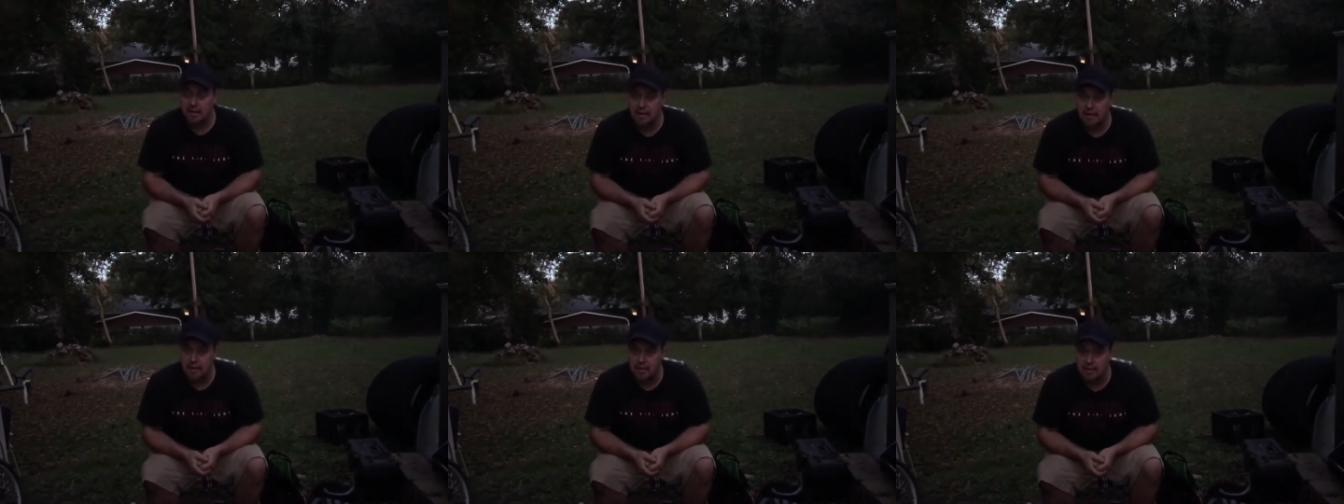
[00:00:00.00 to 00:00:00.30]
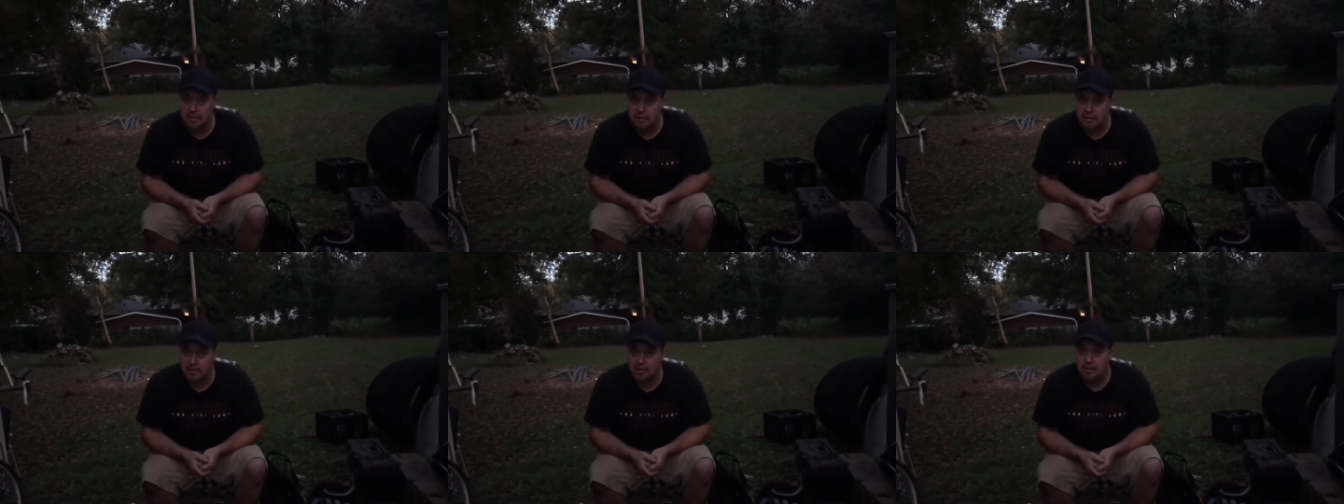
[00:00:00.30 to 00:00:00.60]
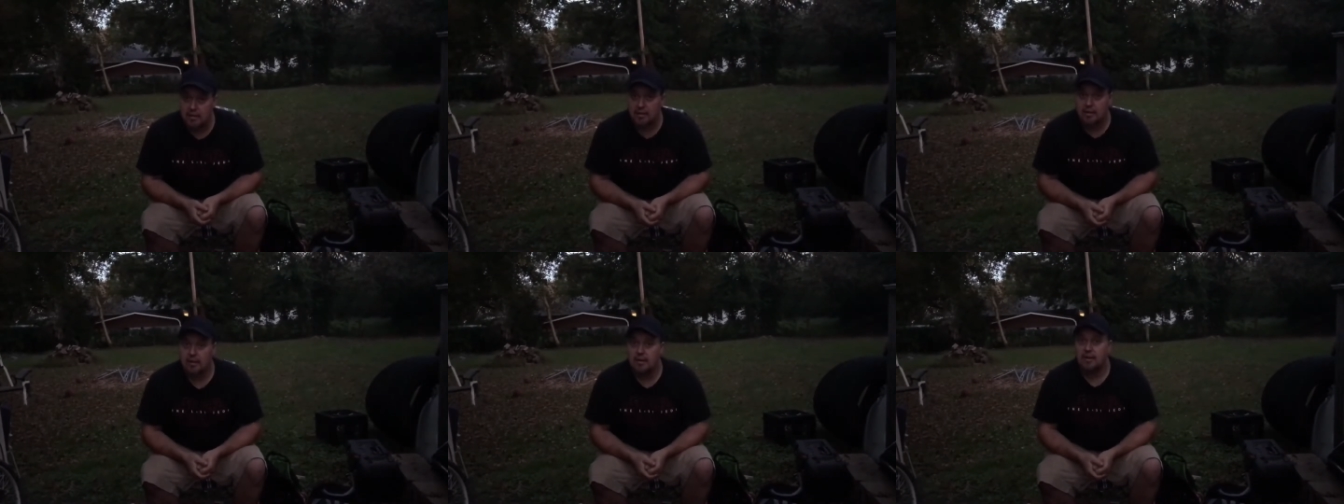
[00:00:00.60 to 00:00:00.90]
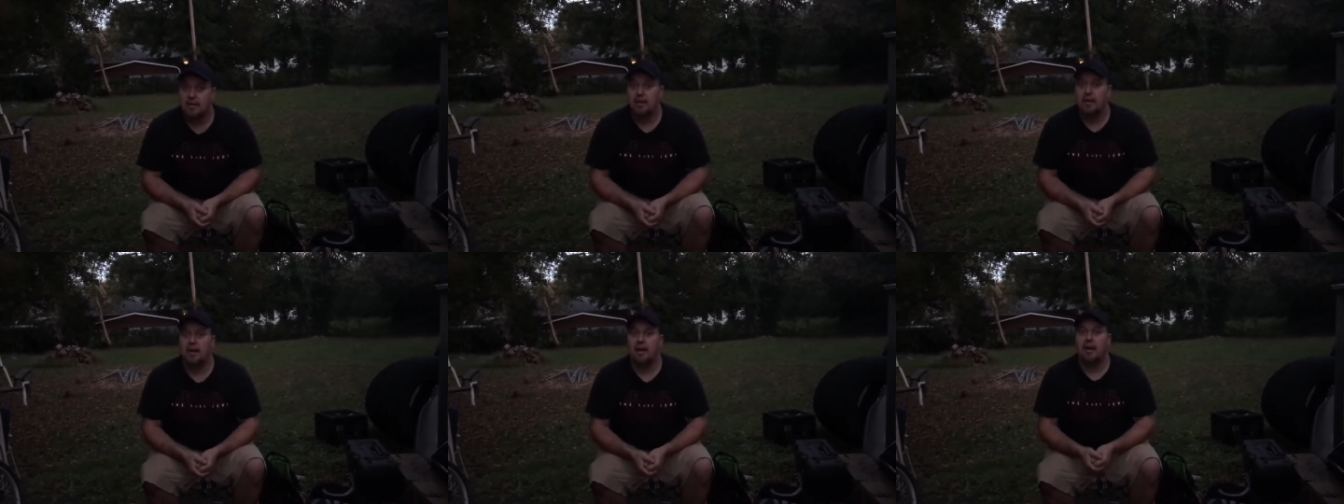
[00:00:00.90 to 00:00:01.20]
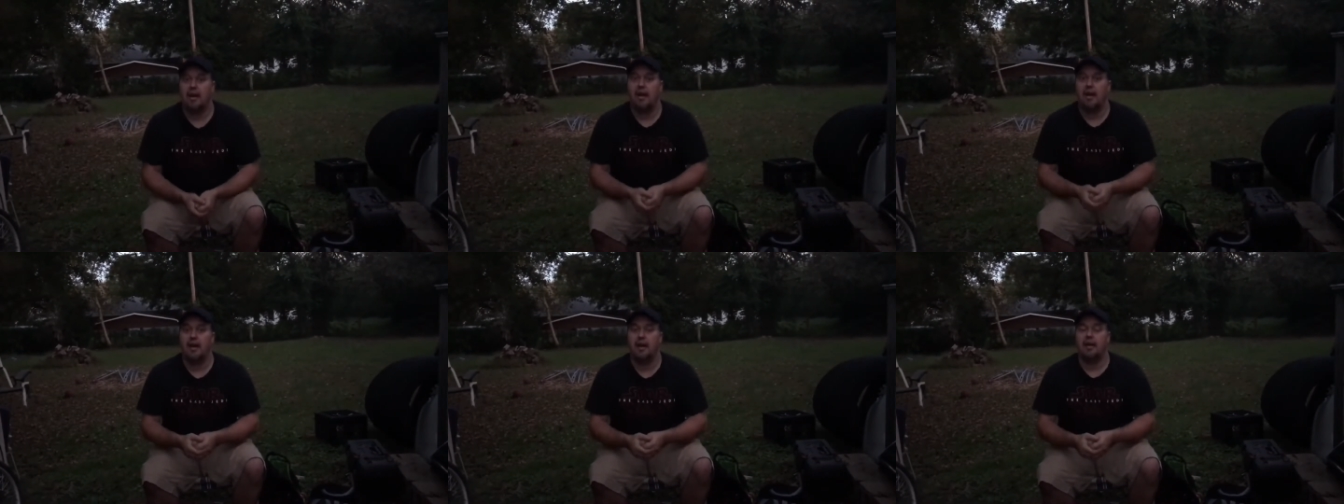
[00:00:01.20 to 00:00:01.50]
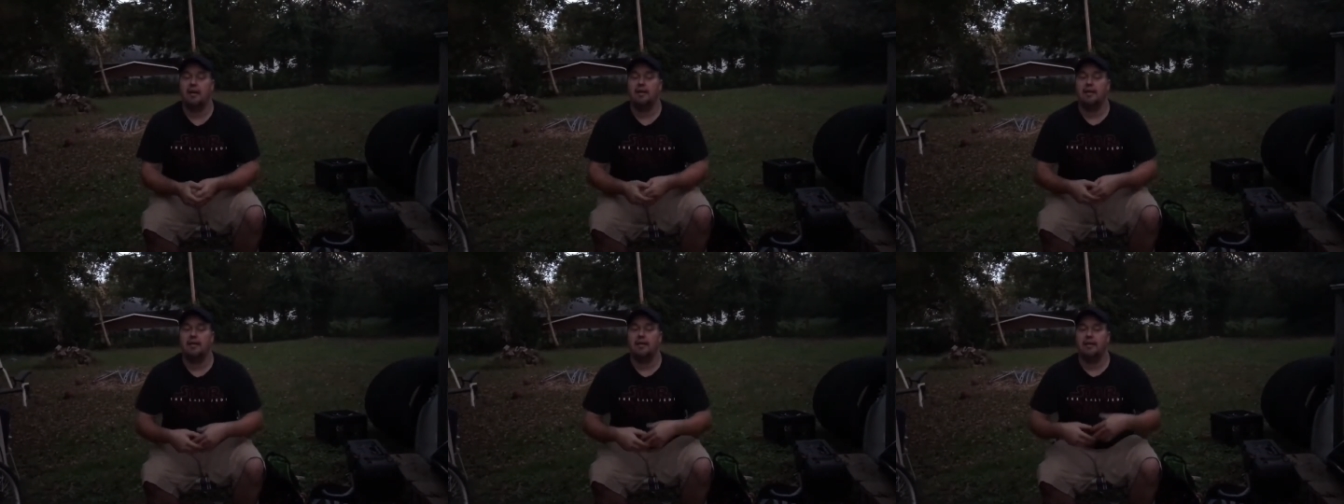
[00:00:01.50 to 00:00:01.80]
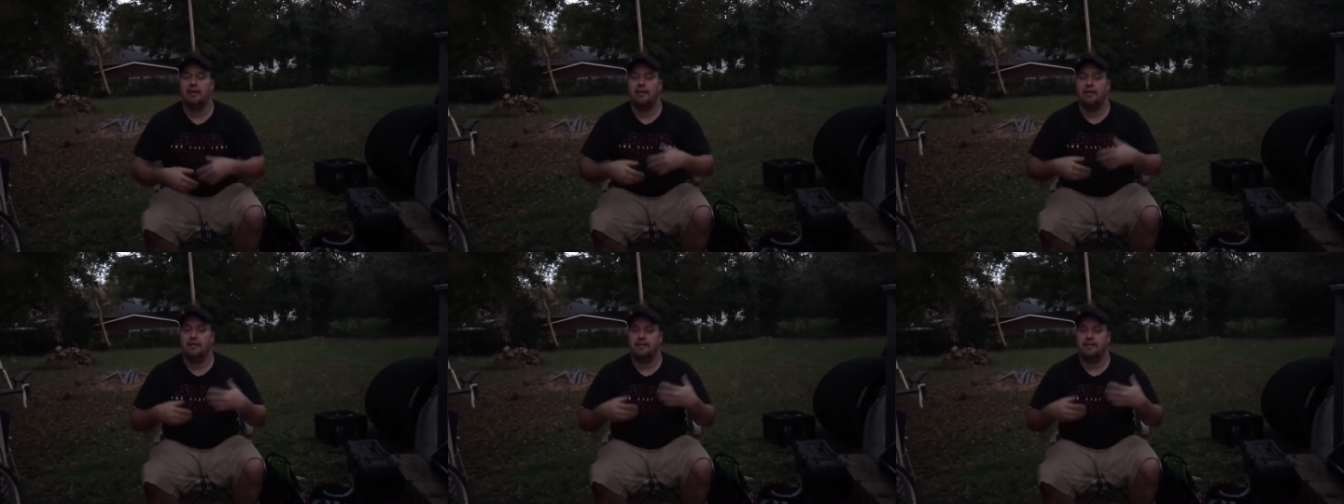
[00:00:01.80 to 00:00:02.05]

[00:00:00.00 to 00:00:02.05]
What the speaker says: need a